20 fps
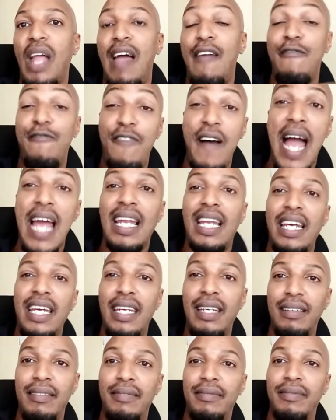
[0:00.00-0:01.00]
And finally,
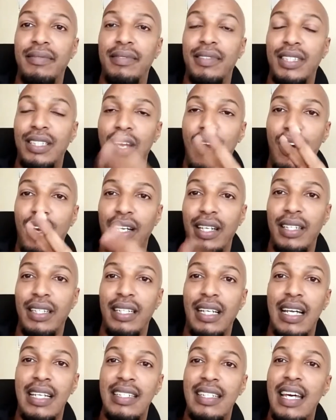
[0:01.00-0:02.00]
sorry,
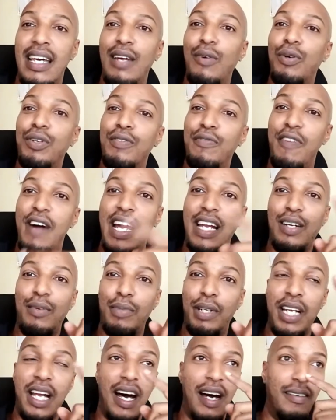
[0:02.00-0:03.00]
I say it was final,
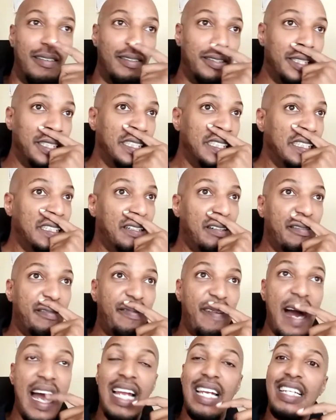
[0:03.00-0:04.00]
but not.
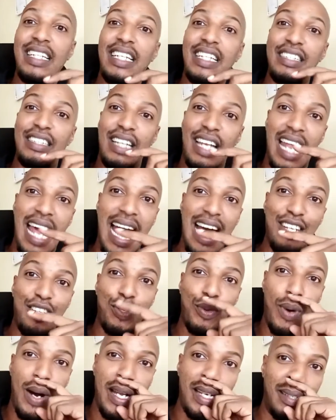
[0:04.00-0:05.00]
Finally, there's the
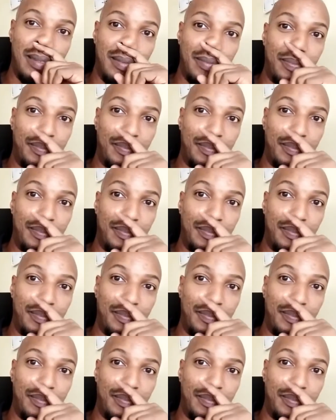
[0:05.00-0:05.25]
last one